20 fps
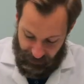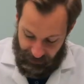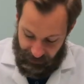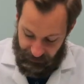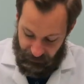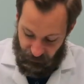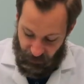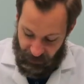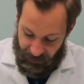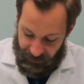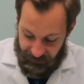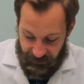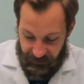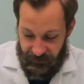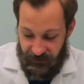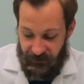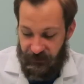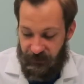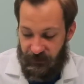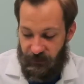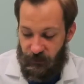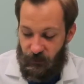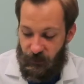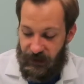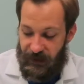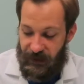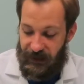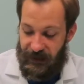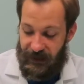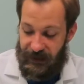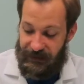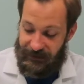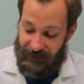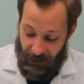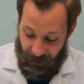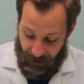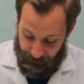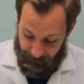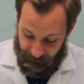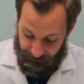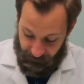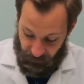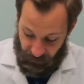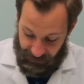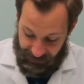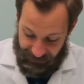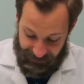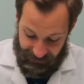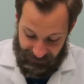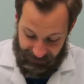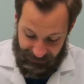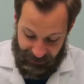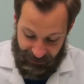strengthens the will in time of crisis,